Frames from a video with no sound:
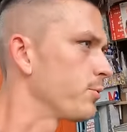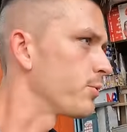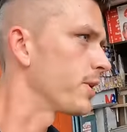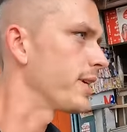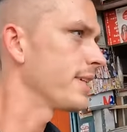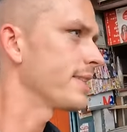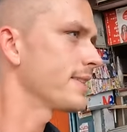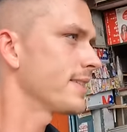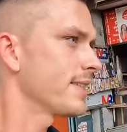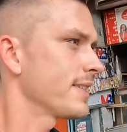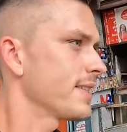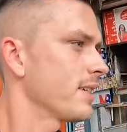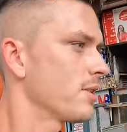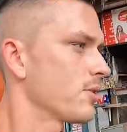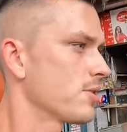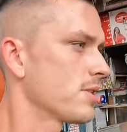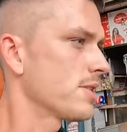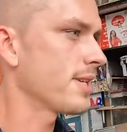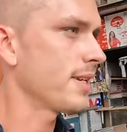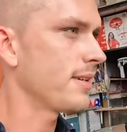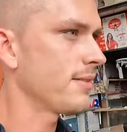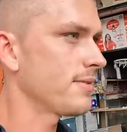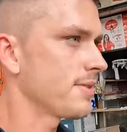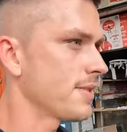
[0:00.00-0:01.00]
we rented
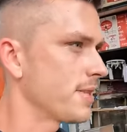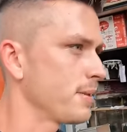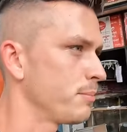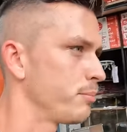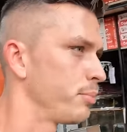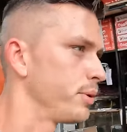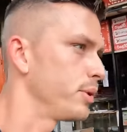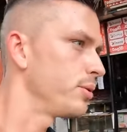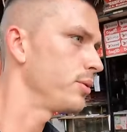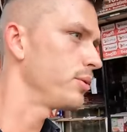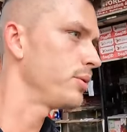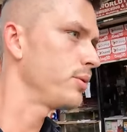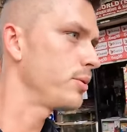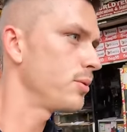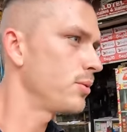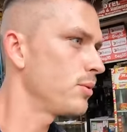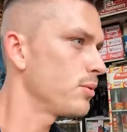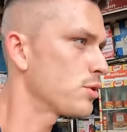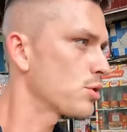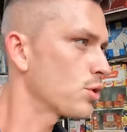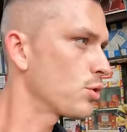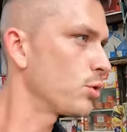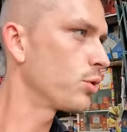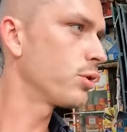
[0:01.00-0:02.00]
ourselves a
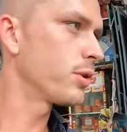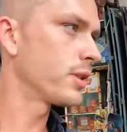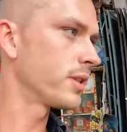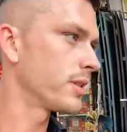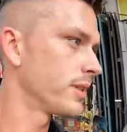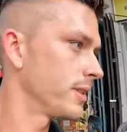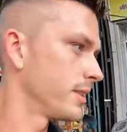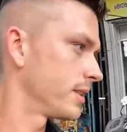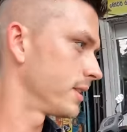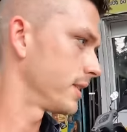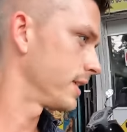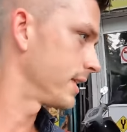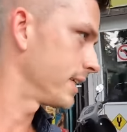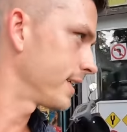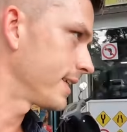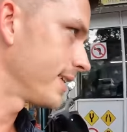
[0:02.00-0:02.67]
blue scooter.